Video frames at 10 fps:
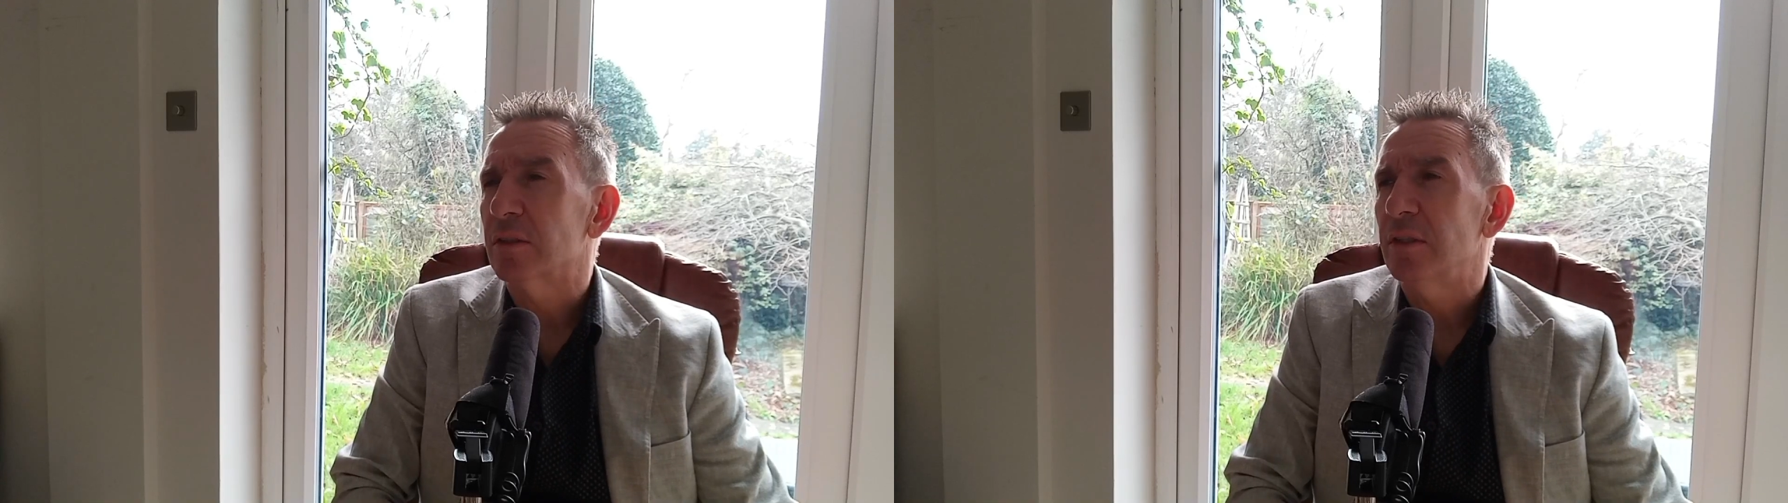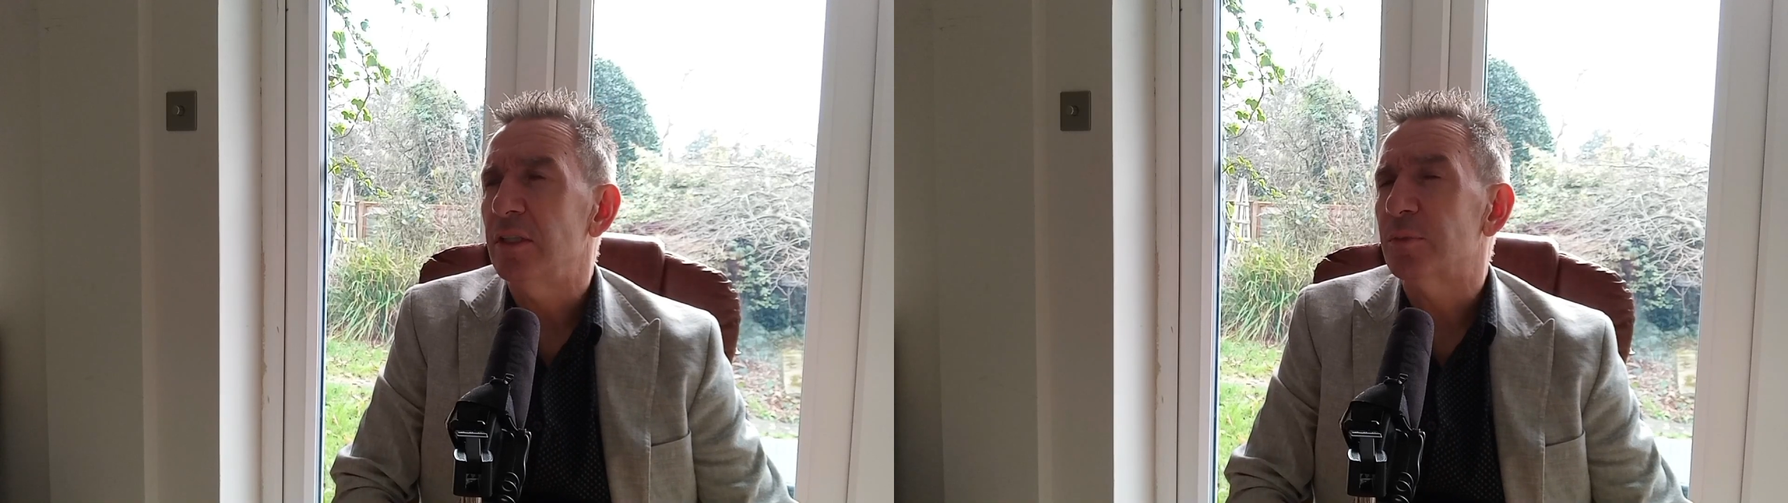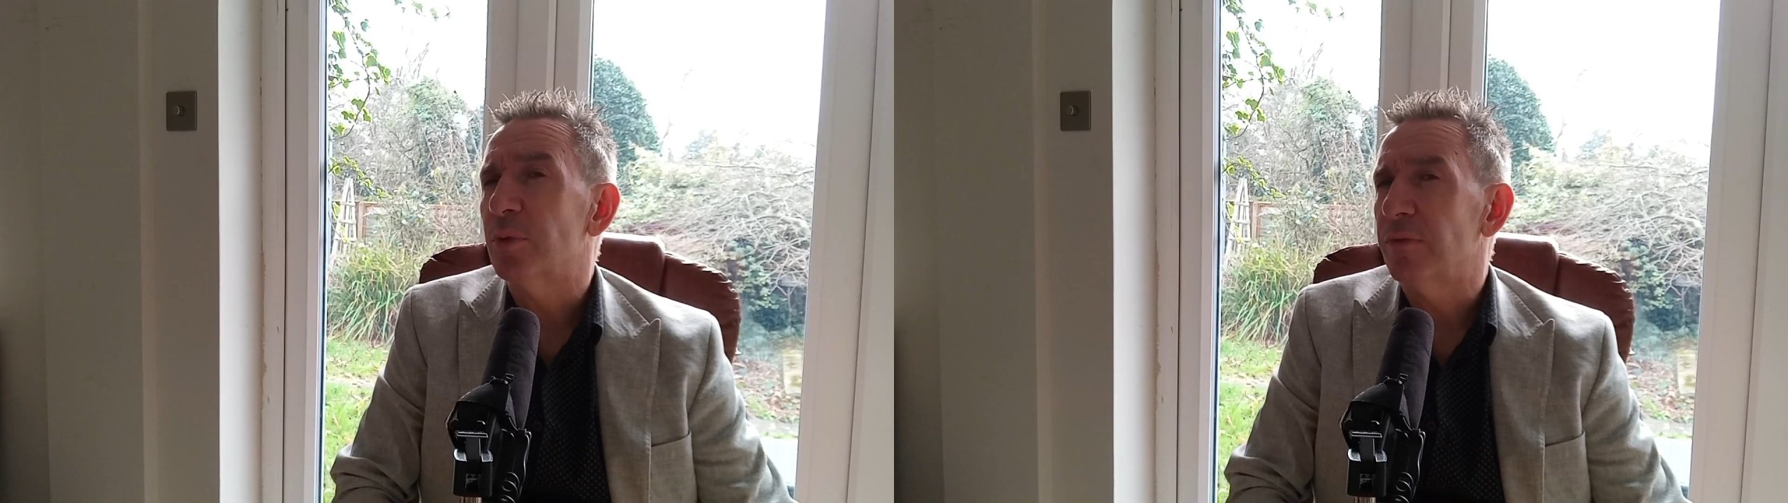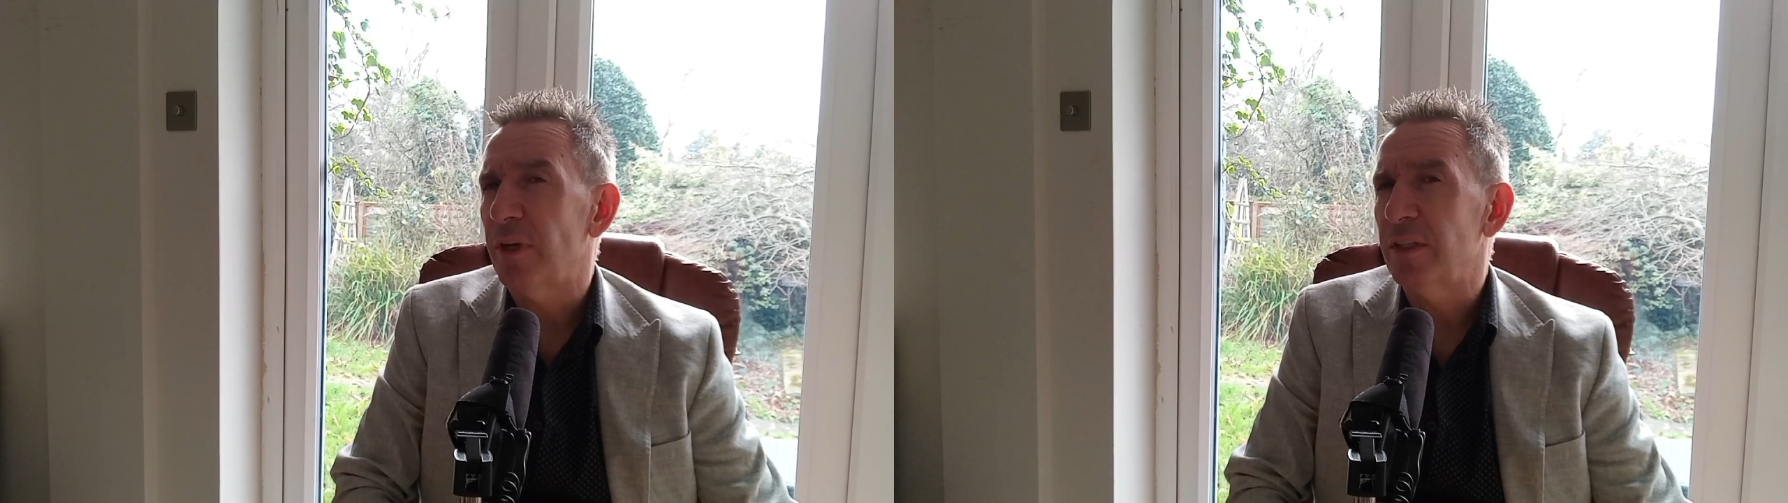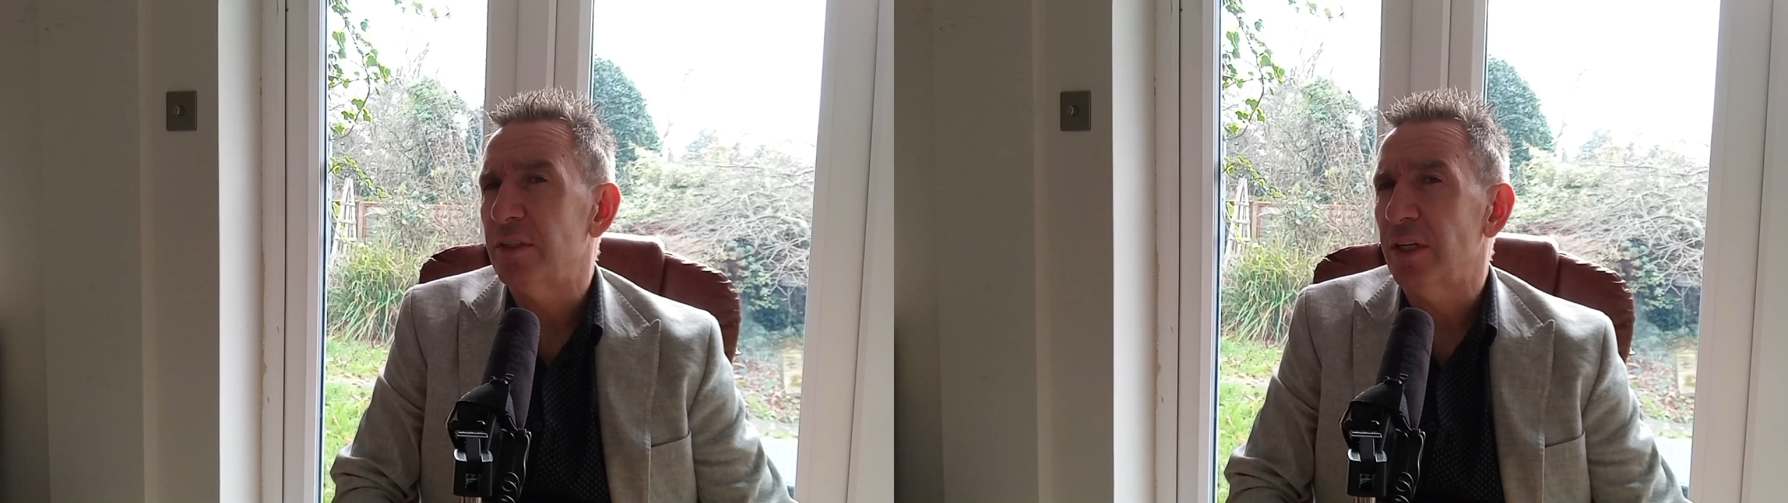It's
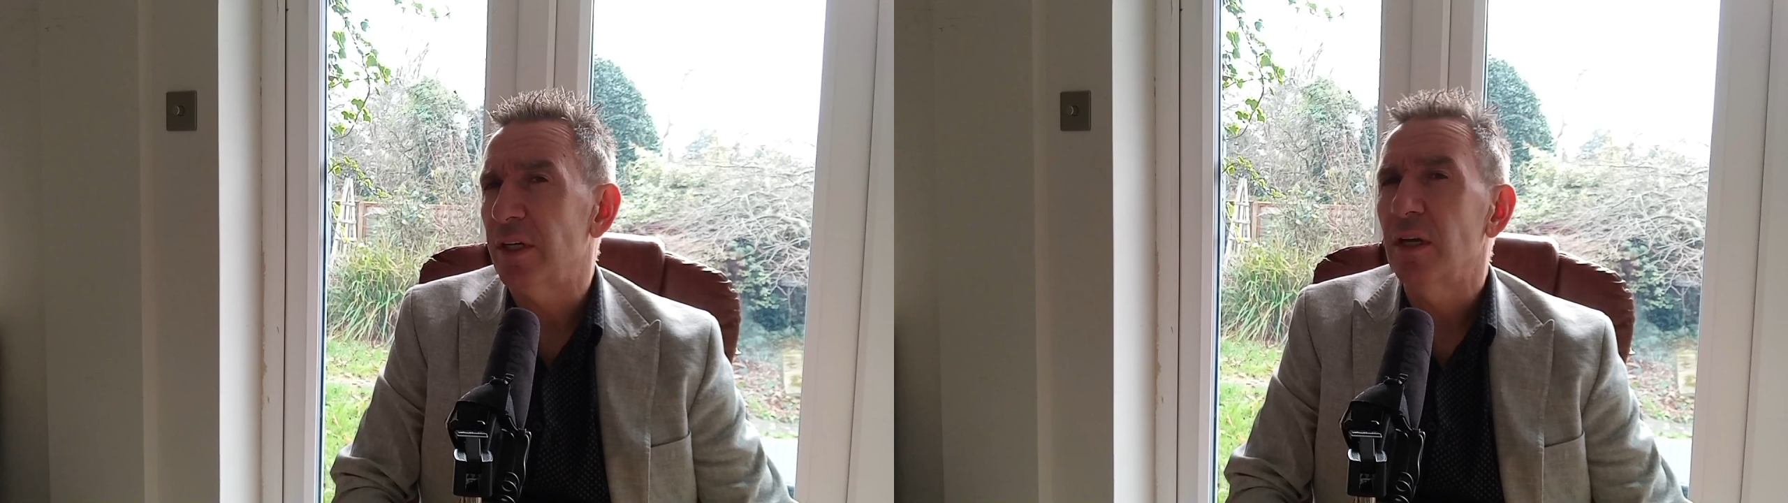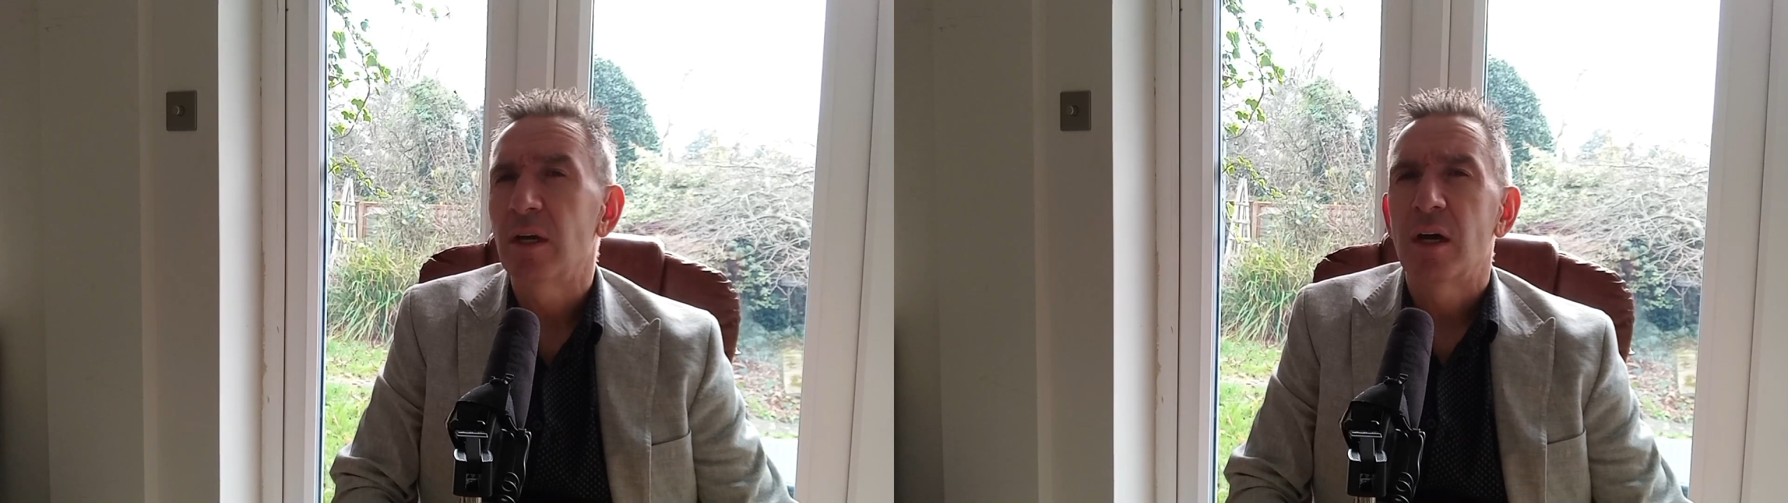preventing